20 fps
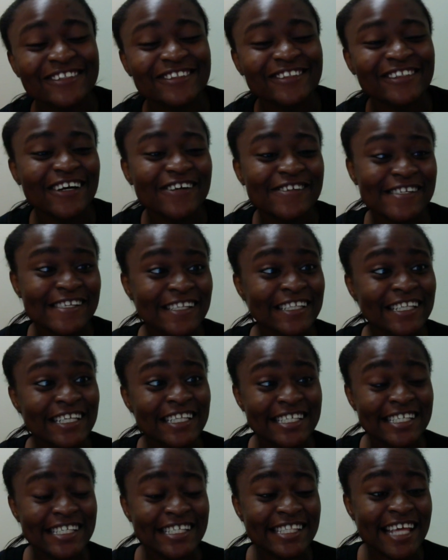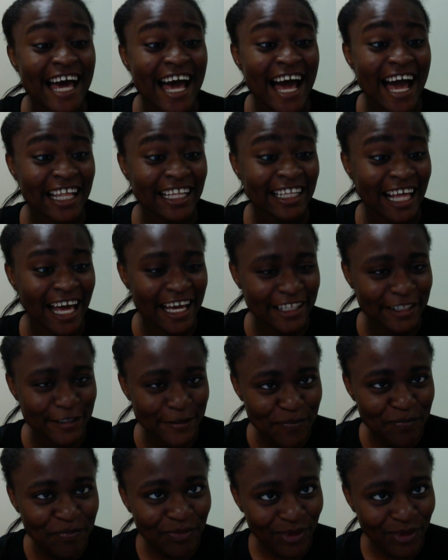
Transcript: So that was another thing that I liked.